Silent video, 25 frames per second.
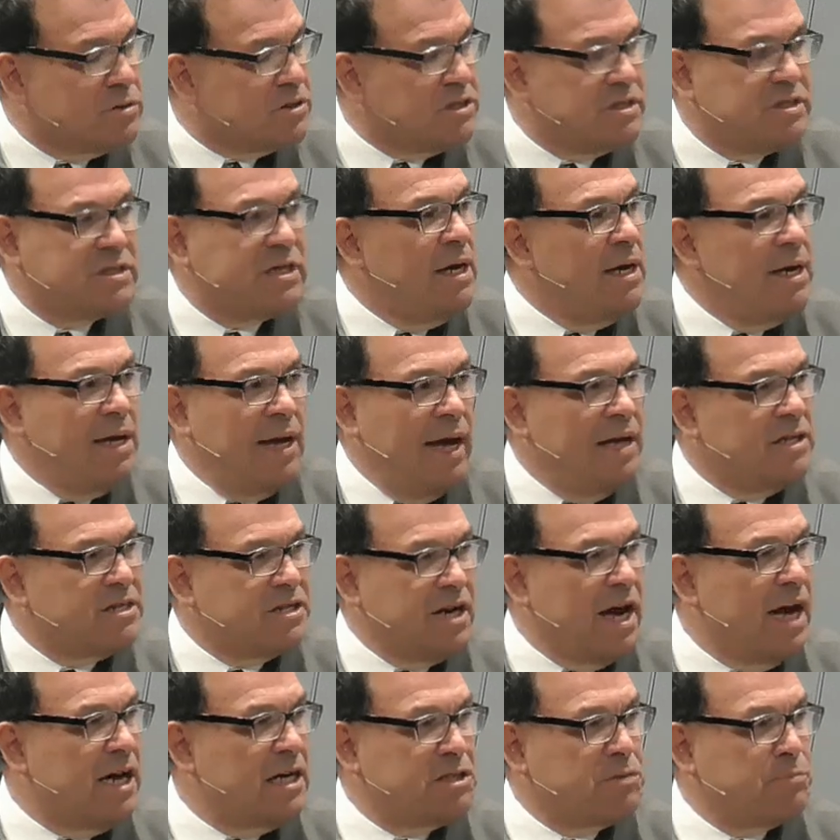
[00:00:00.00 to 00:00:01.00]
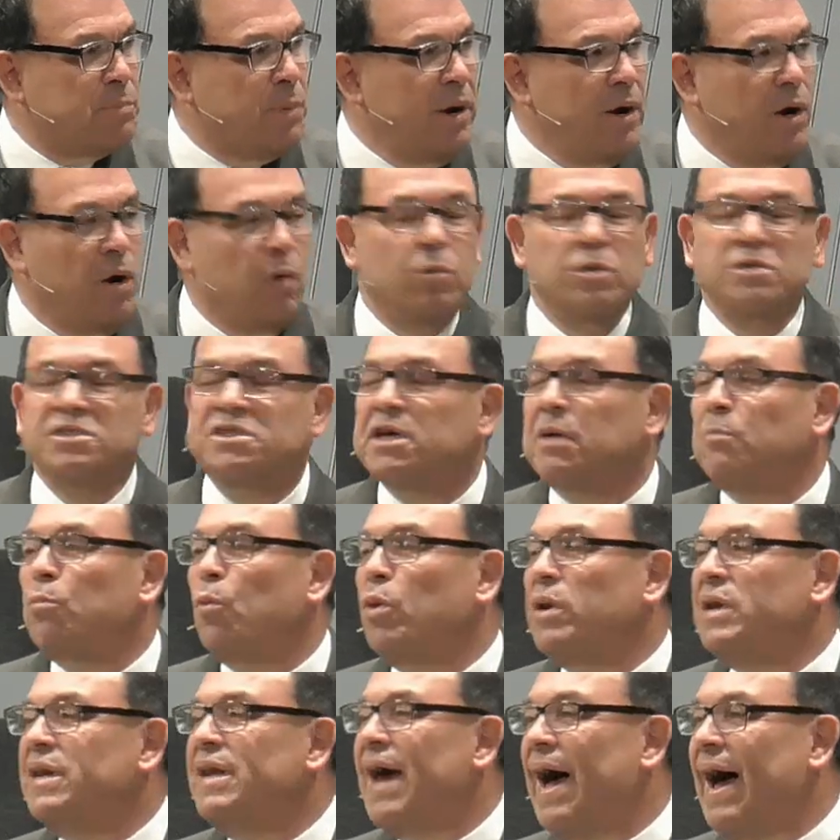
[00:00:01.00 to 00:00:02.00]
It's, it's not a sprinkle. When
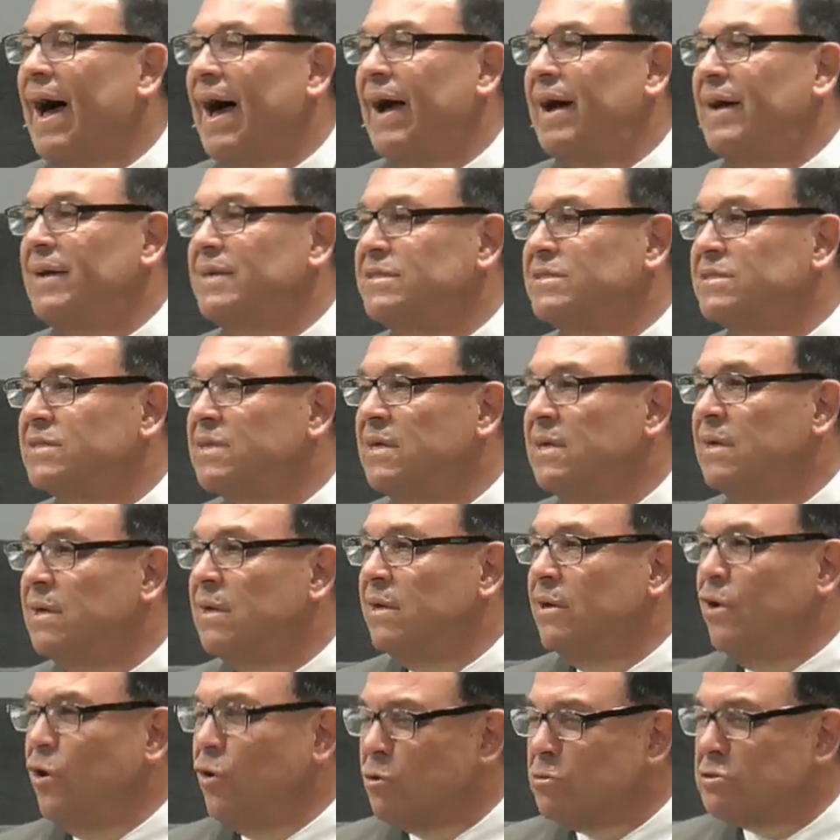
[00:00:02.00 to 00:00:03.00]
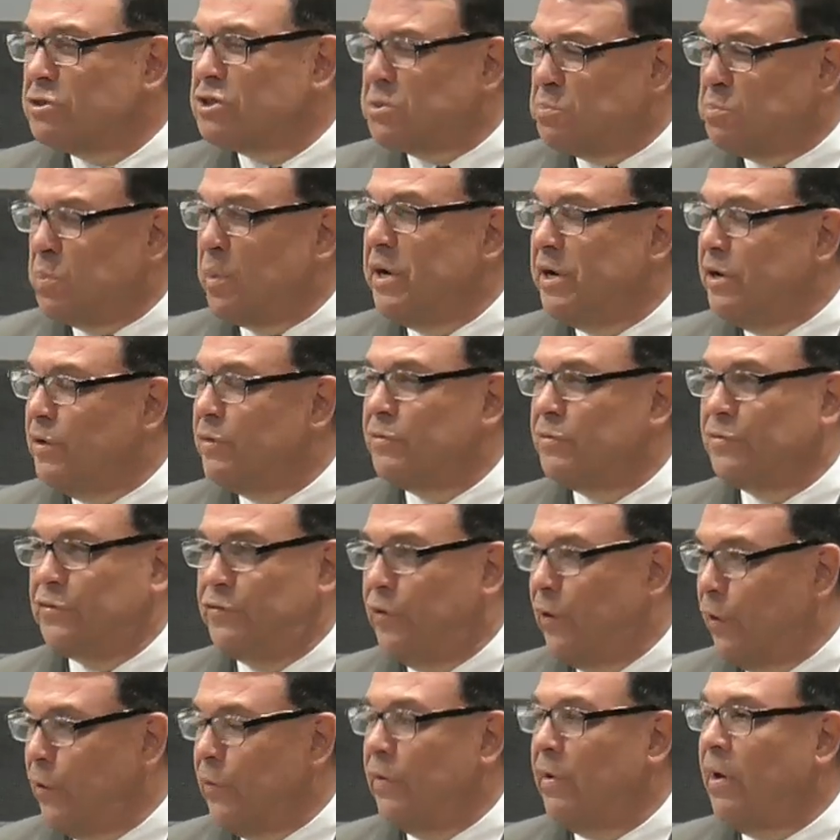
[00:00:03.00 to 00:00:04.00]
someone dies, you don't sprinkle
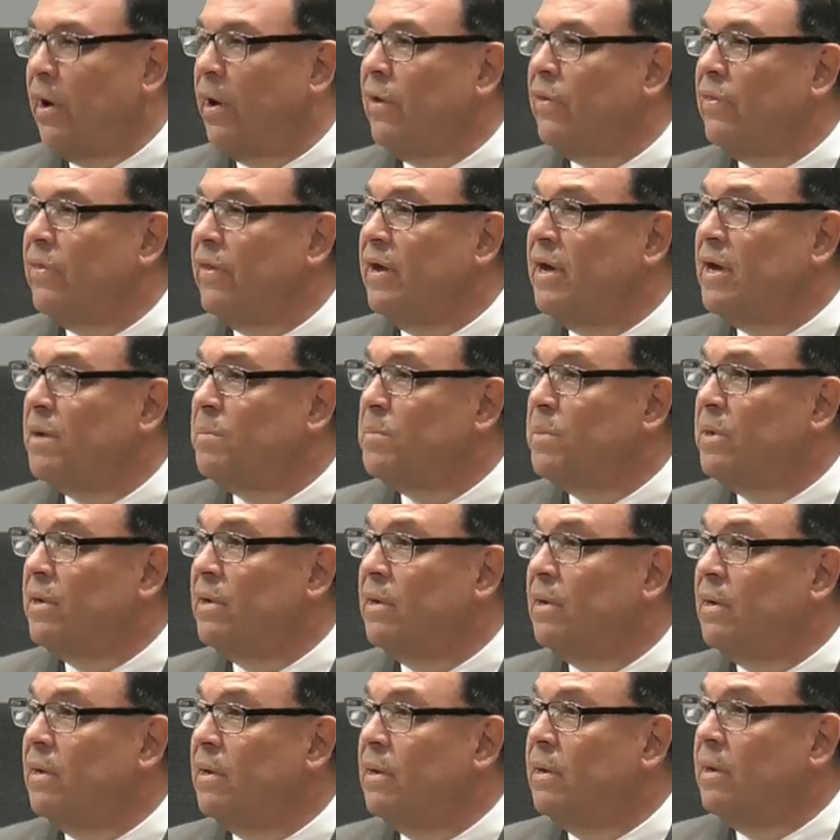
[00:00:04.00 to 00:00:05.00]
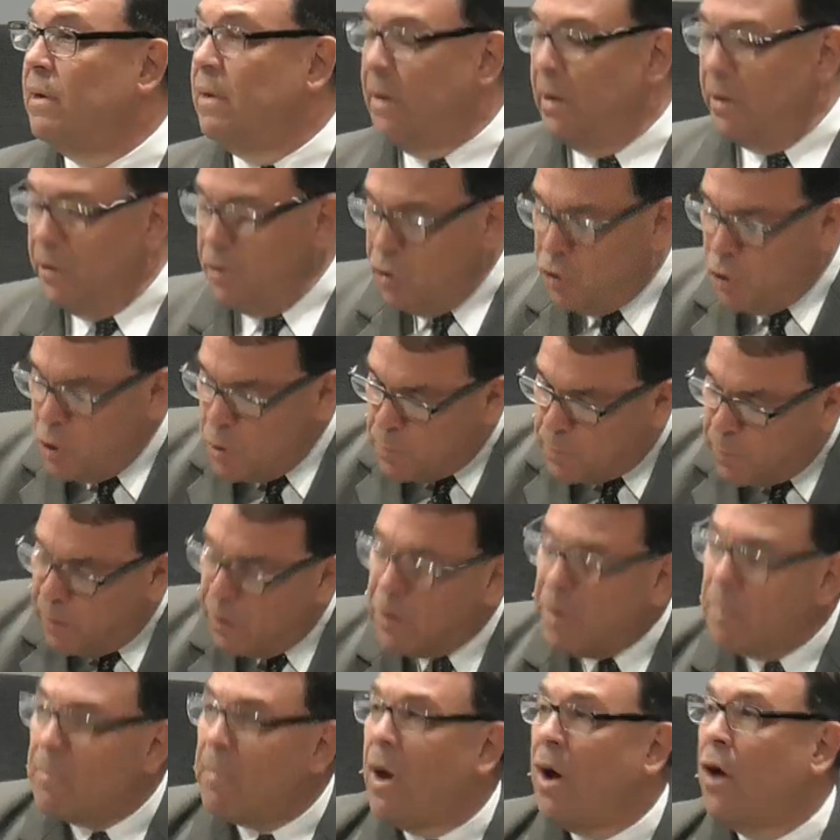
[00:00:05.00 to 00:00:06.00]
dirt on them. You put
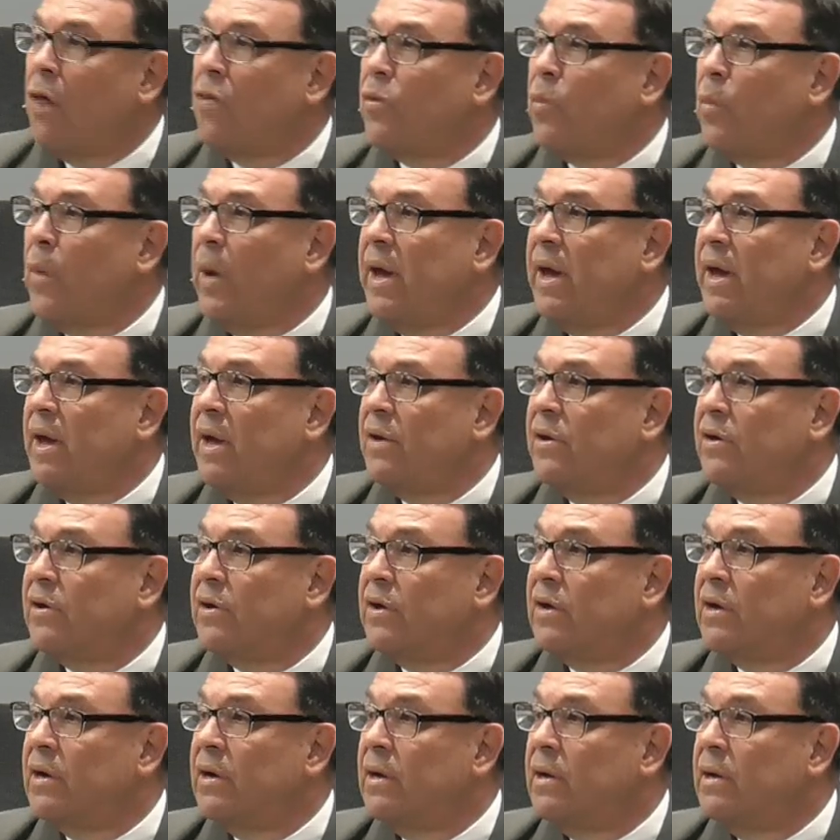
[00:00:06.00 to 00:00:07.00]
them all the way under.